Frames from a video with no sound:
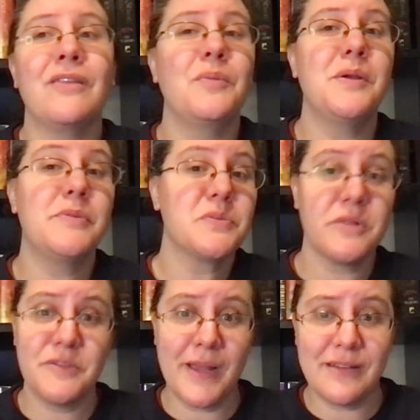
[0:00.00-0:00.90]
other people's
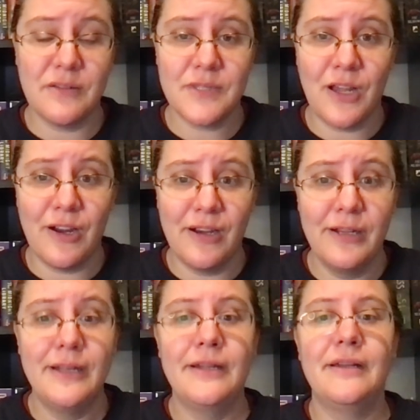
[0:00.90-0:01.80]
perspectives are,
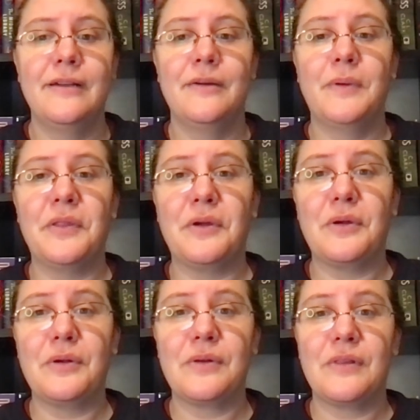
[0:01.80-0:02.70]

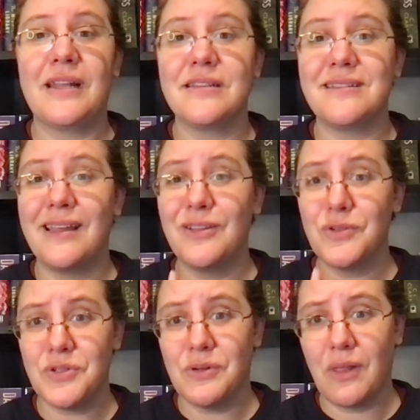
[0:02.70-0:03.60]
whether that is not your
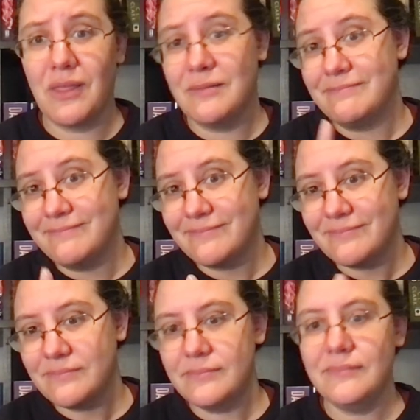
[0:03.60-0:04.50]
truth.
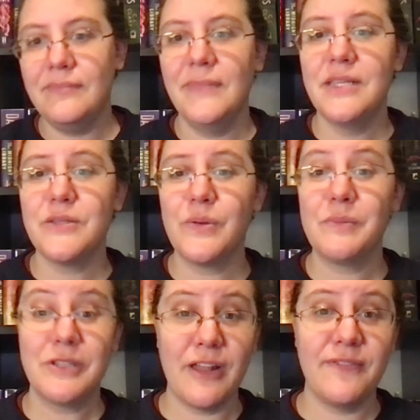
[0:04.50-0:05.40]
So,
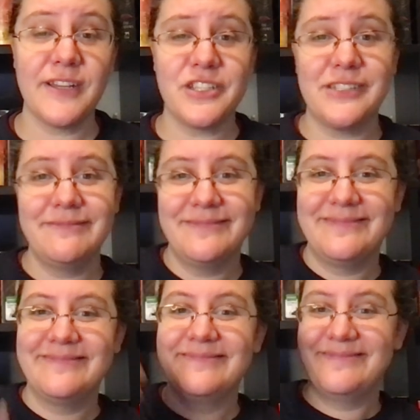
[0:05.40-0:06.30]
nonfiction.
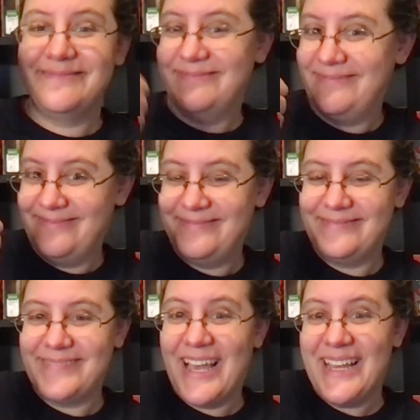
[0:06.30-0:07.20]

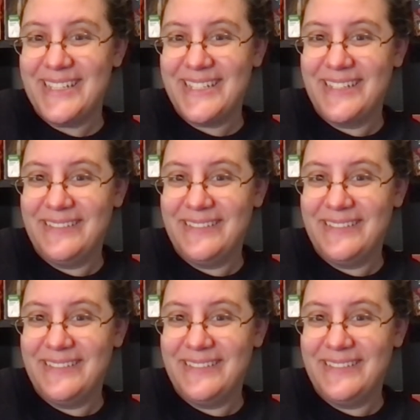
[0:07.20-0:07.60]
Hat.